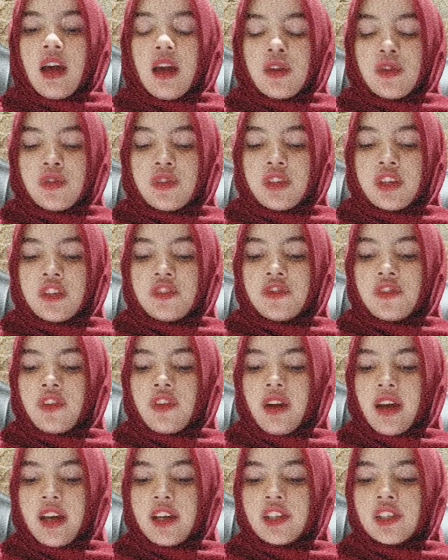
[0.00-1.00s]
usage
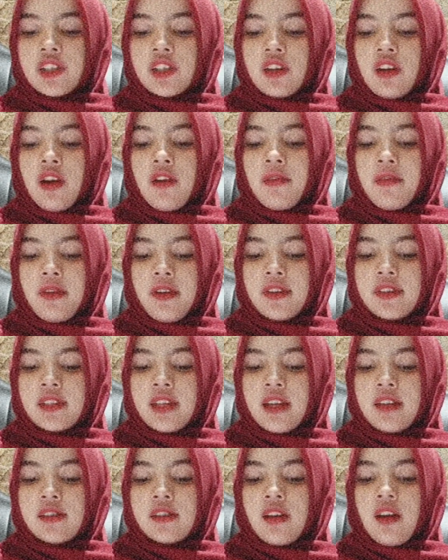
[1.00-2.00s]
for action or
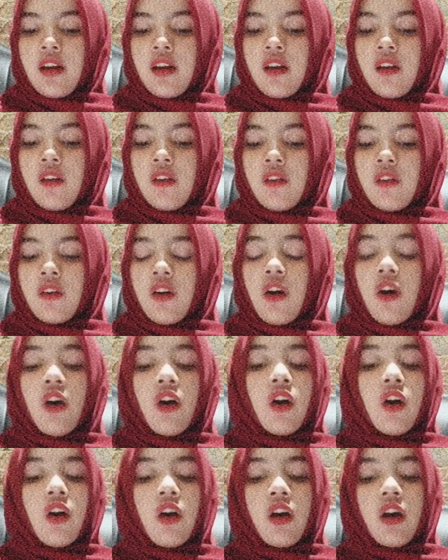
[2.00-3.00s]
process of
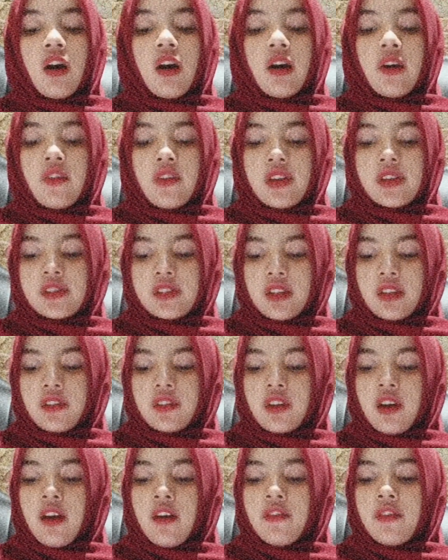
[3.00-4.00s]
or
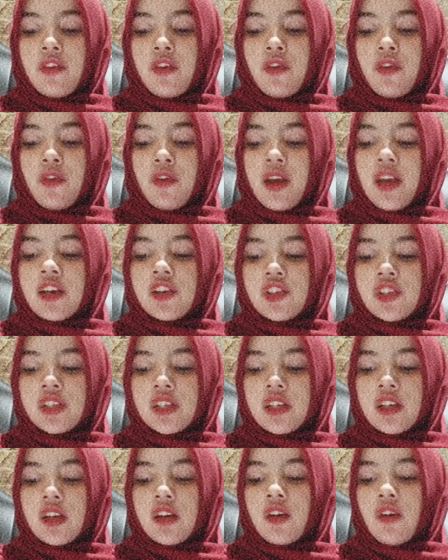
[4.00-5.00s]
result of
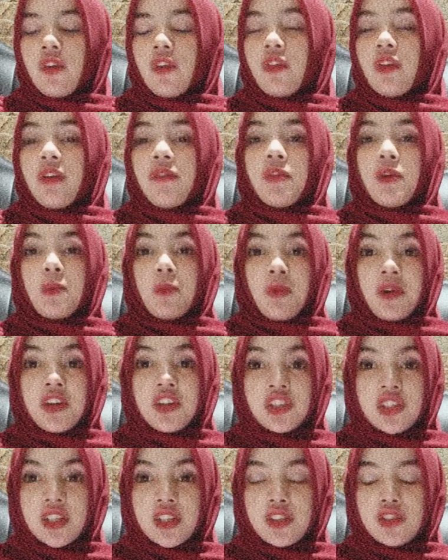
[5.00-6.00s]
creation or
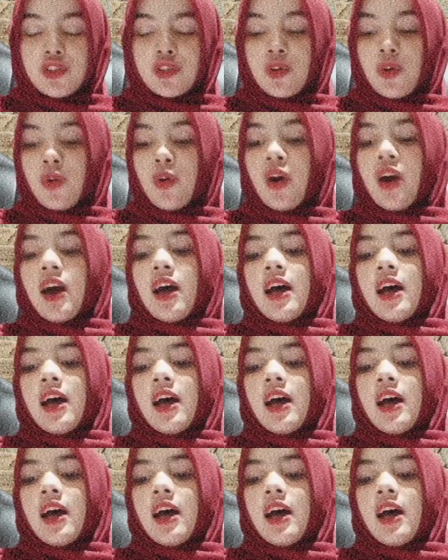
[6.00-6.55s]
reformation. So